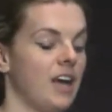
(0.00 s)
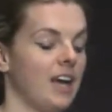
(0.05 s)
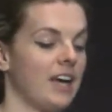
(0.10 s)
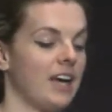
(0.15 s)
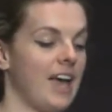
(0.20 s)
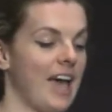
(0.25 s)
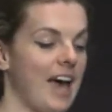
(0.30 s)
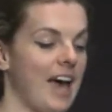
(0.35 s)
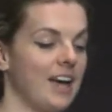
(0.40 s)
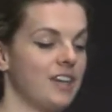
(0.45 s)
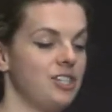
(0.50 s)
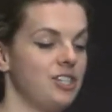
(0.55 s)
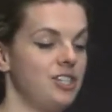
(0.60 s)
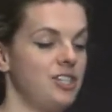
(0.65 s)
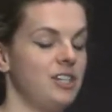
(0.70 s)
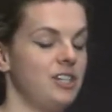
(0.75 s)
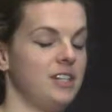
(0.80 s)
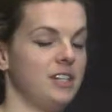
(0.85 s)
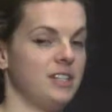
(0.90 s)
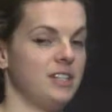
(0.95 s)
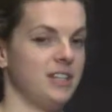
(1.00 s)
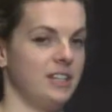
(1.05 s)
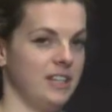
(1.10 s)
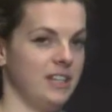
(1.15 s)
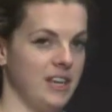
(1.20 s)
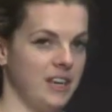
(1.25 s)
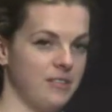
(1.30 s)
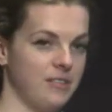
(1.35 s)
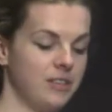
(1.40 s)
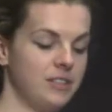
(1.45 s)
catch the
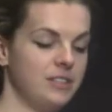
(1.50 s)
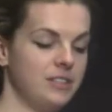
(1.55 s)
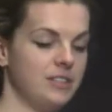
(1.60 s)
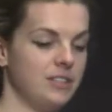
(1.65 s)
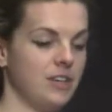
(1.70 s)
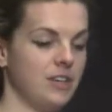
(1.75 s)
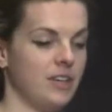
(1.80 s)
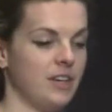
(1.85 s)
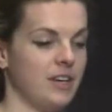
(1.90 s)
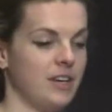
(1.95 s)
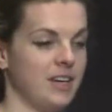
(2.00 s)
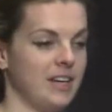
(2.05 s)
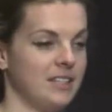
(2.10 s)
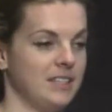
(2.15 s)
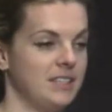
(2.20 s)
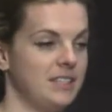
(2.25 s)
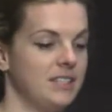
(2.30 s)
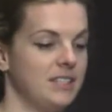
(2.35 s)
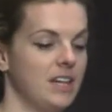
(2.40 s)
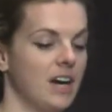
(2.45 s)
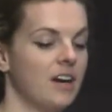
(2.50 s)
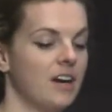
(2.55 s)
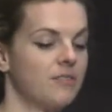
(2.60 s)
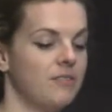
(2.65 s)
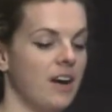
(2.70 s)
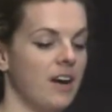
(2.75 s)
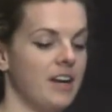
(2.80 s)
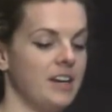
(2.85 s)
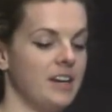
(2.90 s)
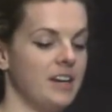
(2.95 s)
levers so they'd get stuck,
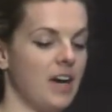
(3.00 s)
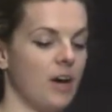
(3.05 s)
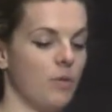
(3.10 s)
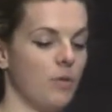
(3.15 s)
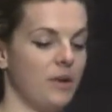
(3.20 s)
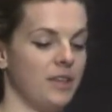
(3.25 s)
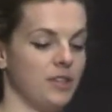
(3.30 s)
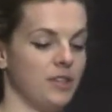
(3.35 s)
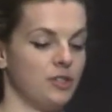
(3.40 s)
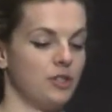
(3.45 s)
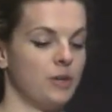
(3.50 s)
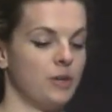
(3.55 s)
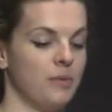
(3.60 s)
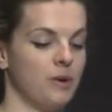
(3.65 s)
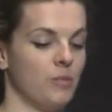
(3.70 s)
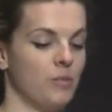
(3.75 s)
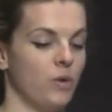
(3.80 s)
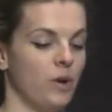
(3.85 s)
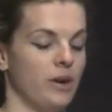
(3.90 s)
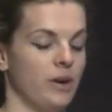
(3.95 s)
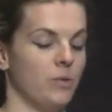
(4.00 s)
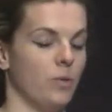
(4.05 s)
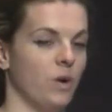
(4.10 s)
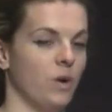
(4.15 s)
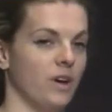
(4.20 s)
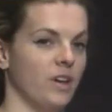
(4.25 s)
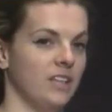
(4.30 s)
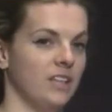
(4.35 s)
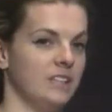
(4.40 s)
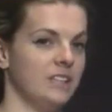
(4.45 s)
find out where their tripping point
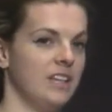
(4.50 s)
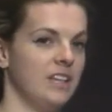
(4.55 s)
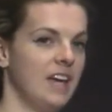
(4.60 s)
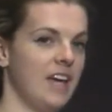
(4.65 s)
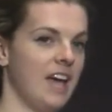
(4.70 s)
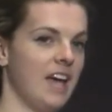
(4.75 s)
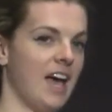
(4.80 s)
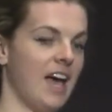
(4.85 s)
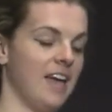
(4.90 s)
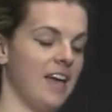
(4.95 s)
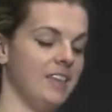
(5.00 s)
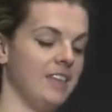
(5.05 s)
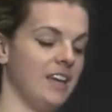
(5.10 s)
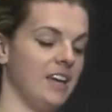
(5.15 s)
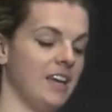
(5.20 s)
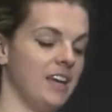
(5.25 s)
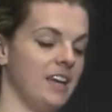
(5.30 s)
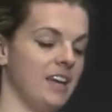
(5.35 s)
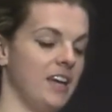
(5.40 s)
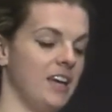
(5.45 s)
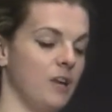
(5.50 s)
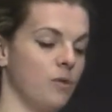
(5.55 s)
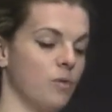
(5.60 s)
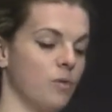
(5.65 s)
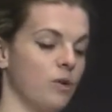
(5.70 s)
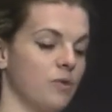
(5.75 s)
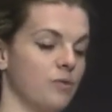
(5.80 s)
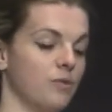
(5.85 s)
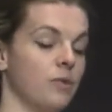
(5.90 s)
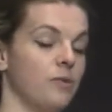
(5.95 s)
was, and then he
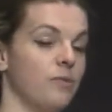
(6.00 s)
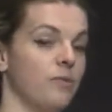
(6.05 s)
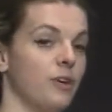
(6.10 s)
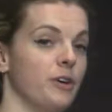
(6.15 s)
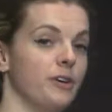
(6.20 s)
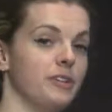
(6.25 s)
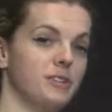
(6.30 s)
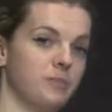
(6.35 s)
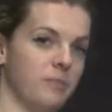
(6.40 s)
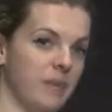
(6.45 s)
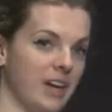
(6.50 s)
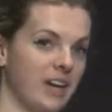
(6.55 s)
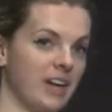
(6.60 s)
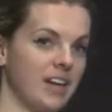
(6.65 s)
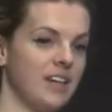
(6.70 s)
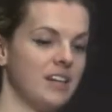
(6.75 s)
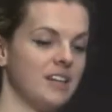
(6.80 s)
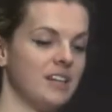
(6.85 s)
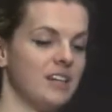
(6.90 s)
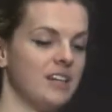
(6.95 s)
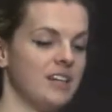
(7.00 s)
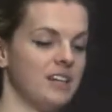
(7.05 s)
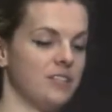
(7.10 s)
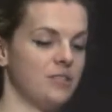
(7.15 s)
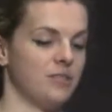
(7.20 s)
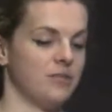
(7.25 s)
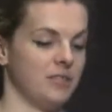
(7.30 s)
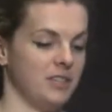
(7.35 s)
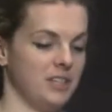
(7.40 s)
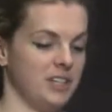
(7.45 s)
would reverse pick it
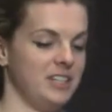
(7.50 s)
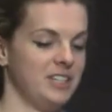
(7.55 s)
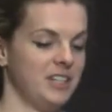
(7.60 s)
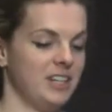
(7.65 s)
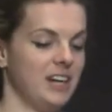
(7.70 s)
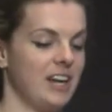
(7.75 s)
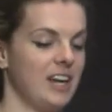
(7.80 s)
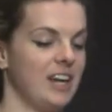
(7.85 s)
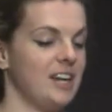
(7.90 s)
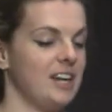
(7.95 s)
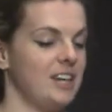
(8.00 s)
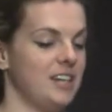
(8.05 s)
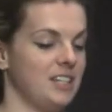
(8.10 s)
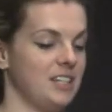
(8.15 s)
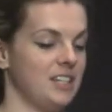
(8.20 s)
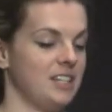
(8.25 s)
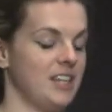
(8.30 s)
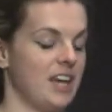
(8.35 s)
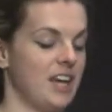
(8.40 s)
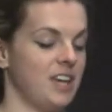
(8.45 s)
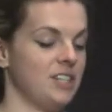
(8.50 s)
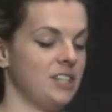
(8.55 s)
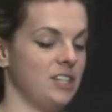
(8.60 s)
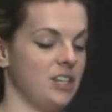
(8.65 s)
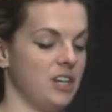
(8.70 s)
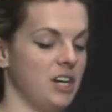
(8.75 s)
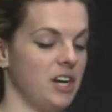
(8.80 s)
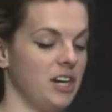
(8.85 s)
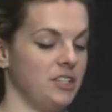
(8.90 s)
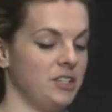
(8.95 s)
to release it again, and he did that to
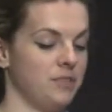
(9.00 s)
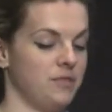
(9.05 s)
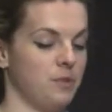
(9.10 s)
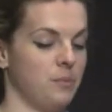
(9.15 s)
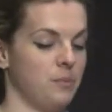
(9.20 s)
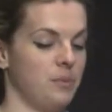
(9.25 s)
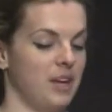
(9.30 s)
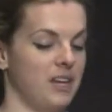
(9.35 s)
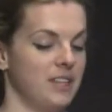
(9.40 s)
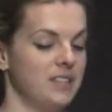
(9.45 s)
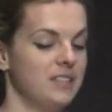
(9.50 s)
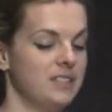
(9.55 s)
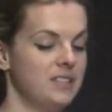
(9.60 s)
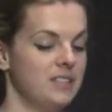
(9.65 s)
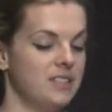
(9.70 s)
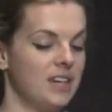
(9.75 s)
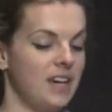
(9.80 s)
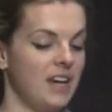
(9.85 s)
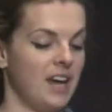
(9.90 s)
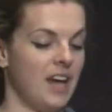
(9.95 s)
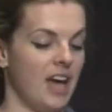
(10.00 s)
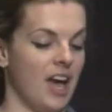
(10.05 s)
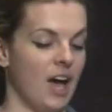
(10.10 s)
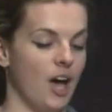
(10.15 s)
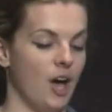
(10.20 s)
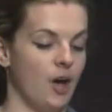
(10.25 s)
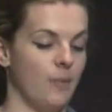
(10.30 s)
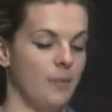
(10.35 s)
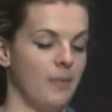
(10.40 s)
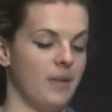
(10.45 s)
each of the pins
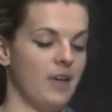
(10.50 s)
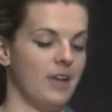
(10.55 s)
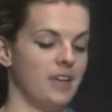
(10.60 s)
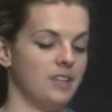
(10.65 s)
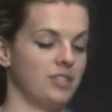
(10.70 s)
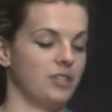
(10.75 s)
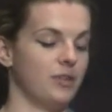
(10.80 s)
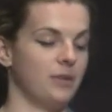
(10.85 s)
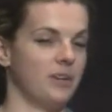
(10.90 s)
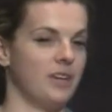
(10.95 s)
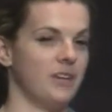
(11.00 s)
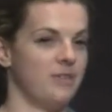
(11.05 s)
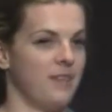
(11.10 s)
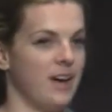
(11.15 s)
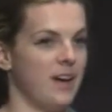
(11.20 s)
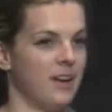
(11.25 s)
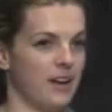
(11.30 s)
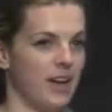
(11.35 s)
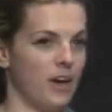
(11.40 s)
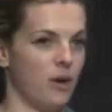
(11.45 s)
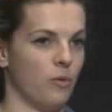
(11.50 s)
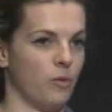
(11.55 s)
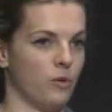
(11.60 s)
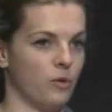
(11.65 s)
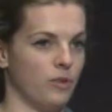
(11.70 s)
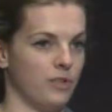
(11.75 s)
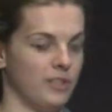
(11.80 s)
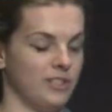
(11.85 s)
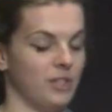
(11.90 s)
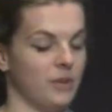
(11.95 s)
um, until he found out where
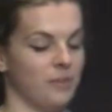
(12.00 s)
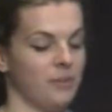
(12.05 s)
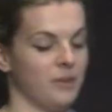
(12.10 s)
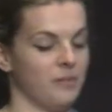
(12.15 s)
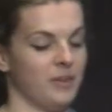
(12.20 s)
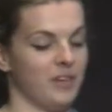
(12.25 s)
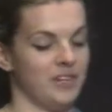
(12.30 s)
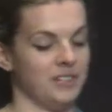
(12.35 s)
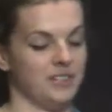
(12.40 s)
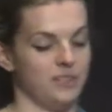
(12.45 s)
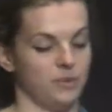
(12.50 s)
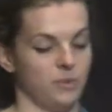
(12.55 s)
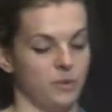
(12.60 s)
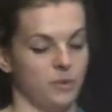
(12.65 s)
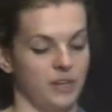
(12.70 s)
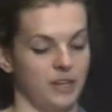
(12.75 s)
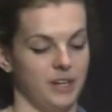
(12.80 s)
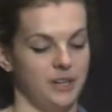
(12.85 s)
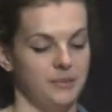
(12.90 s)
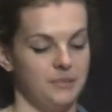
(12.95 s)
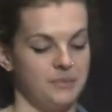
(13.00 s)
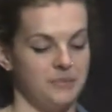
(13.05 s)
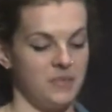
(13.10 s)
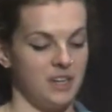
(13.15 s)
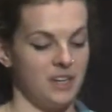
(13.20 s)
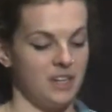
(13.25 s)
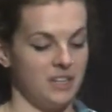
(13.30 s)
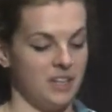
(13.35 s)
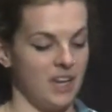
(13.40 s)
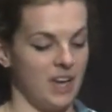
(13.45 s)
all their tripping places were.
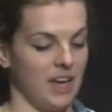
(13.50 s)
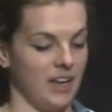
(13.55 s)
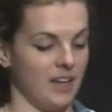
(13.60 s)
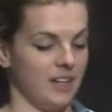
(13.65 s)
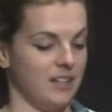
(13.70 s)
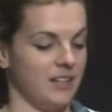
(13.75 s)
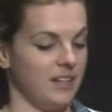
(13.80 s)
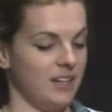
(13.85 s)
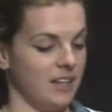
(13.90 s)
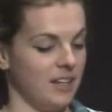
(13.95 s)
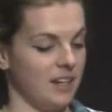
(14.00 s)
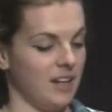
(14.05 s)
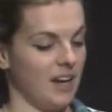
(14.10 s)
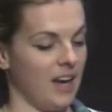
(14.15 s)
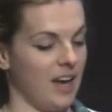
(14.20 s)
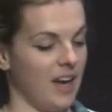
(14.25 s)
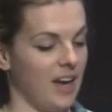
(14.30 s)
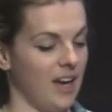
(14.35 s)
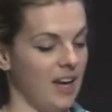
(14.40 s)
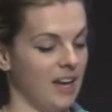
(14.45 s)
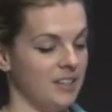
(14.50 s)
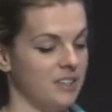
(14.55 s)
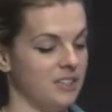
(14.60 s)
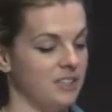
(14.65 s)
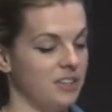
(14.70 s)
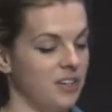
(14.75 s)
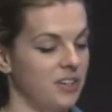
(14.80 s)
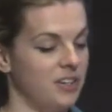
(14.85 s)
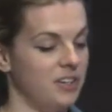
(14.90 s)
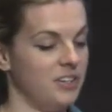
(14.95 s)
Uh,
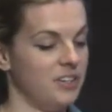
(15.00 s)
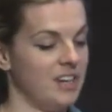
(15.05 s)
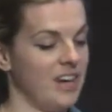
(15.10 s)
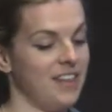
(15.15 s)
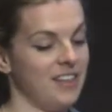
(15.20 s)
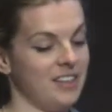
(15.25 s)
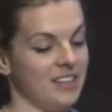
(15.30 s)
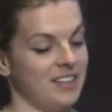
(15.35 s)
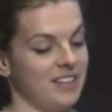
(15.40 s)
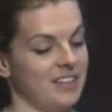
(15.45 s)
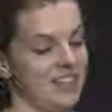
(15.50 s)
so now that